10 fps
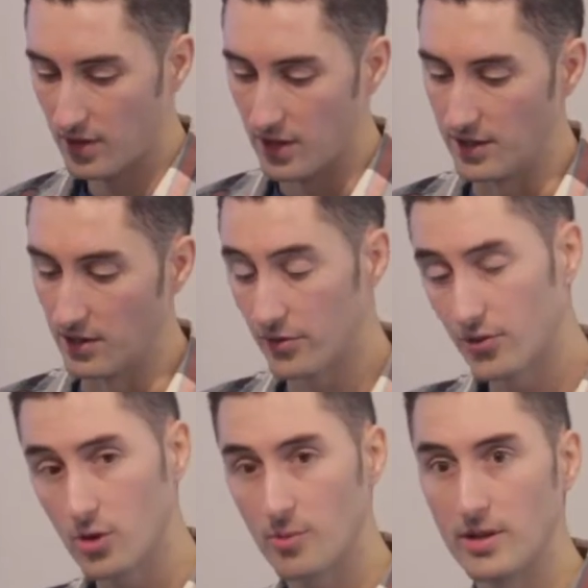And I'll
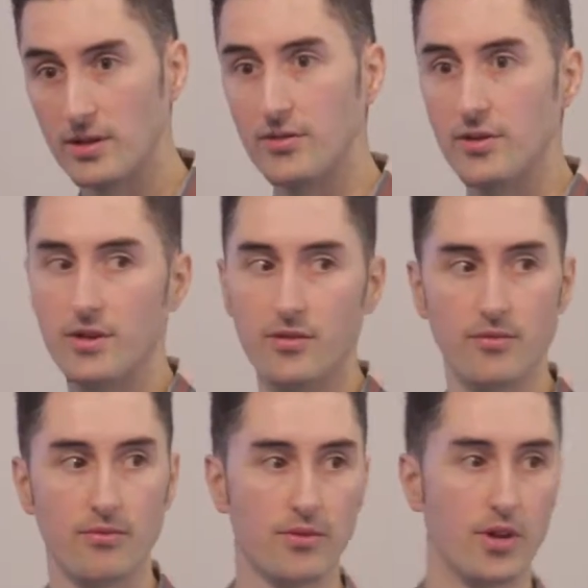talk about
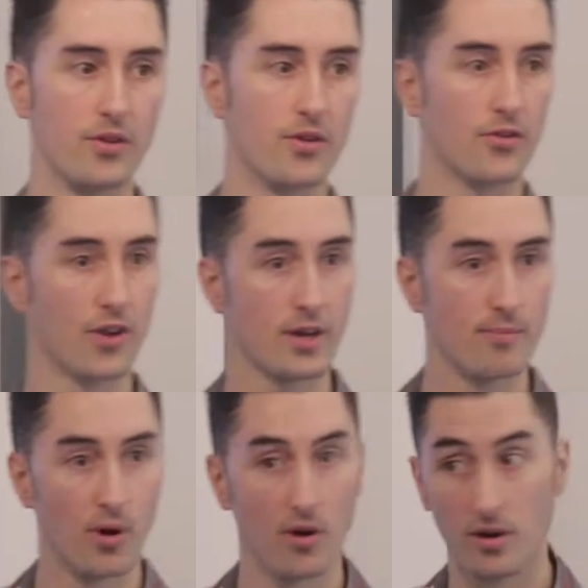in the second
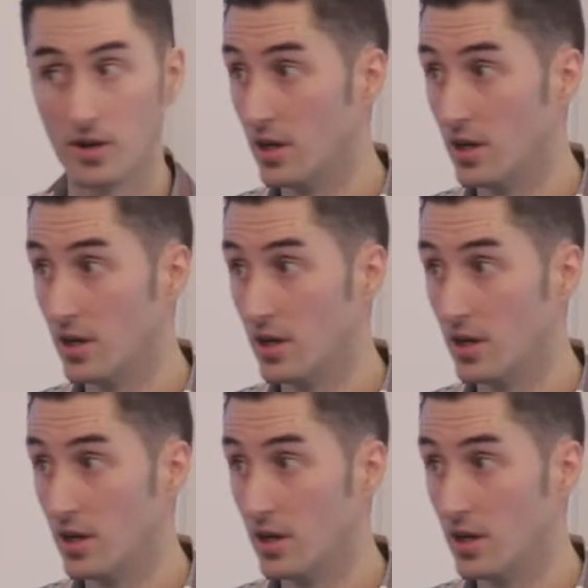part.